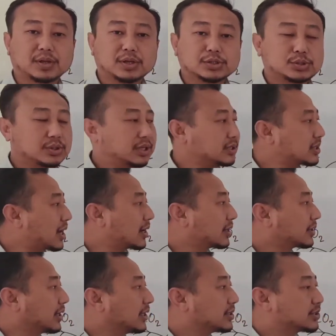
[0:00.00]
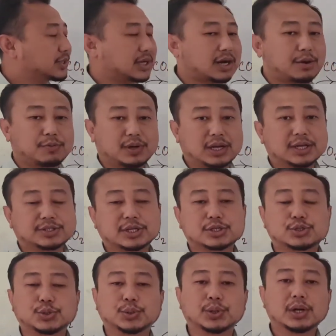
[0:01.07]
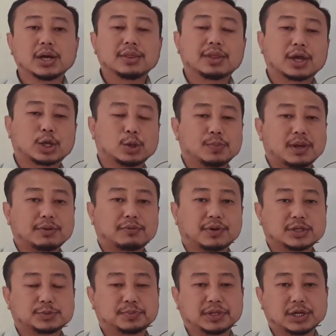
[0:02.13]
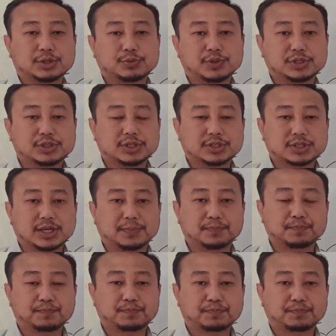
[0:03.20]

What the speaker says: So these are the things that are related to the human respiratory system.